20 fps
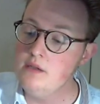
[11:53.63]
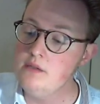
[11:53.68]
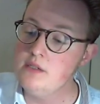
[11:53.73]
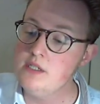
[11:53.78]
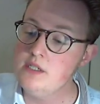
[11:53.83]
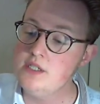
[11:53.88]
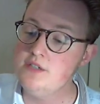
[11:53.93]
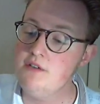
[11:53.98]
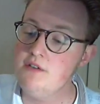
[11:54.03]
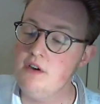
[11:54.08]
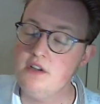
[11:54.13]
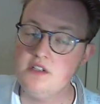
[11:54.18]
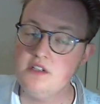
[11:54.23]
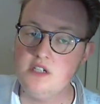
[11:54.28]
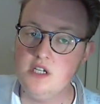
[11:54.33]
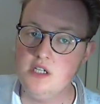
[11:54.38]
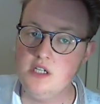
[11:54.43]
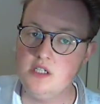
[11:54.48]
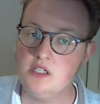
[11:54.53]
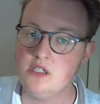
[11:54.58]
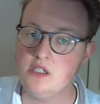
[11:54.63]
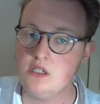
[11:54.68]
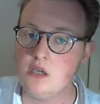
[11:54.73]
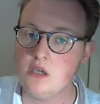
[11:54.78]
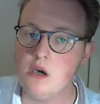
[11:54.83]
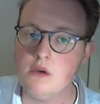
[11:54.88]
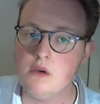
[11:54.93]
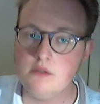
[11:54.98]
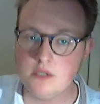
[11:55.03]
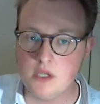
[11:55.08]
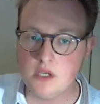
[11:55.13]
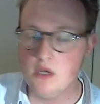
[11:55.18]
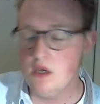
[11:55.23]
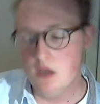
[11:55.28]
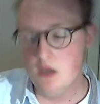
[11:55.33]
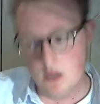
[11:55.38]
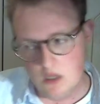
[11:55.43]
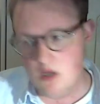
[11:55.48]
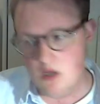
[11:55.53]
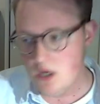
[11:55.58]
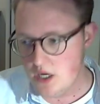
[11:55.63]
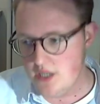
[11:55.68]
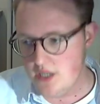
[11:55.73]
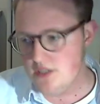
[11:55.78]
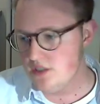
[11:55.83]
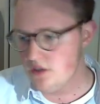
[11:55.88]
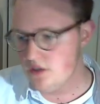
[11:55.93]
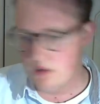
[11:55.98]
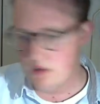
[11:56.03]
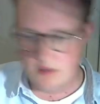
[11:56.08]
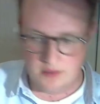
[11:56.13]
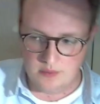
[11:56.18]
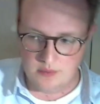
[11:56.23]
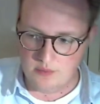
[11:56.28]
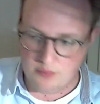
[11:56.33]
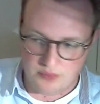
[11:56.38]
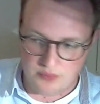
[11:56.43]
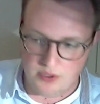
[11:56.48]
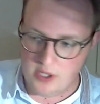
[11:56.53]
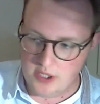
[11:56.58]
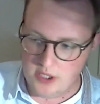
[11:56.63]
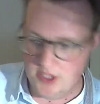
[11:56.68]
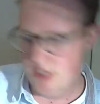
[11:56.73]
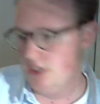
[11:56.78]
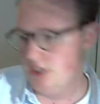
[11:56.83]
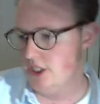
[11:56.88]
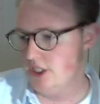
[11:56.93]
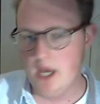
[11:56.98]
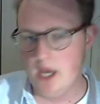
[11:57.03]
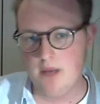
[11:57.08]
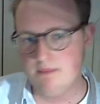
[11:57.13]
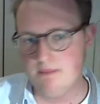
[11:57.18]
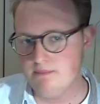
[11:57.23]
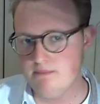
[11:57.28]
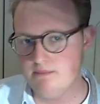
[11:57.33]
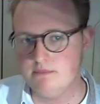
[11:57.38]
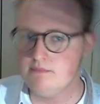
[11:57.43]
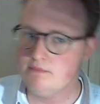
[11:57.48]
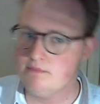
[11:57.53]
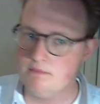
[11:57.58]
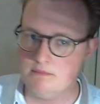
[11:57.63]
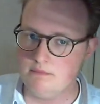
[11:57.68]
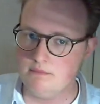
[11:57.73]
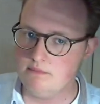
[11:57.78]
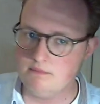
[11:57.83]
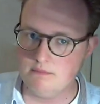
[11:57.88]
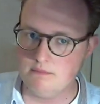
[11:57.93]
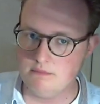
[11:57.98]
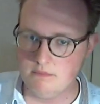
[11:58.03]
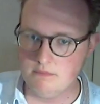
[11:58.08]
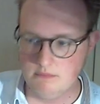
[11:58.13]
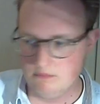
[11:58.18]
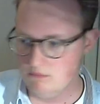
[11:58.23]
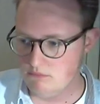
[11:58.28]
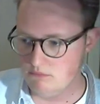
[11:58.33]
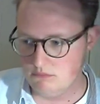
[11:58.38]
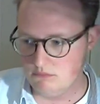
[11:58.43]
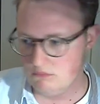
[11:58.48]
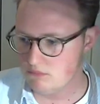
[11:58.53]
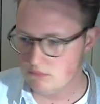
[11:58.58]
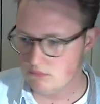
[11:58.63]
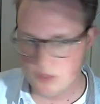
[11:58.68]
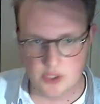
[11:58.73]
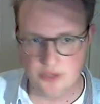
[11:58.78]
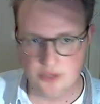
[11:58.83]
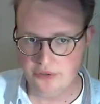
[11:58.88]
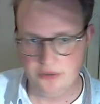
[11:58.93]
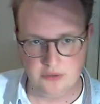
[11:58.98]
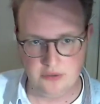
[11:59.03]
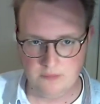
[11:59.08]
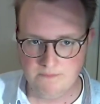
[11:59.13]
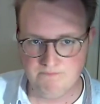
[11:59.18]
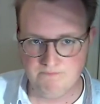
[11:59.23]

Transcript: As far as nicotine goes, it's pretty damn good.